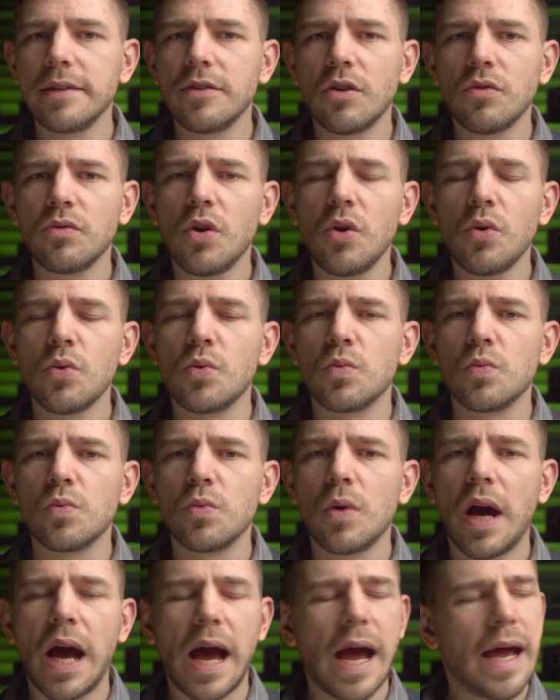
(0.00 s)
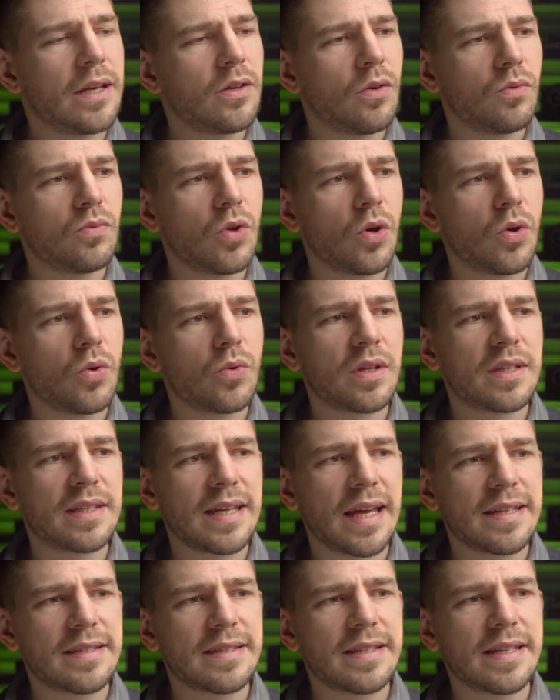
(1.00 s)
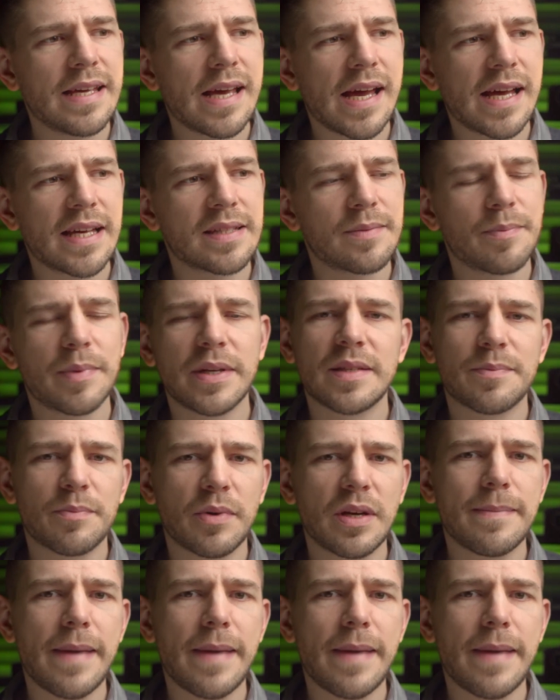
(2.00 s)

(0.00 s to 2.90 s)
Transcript: don't know. I don't know the taste he has, but it's pretty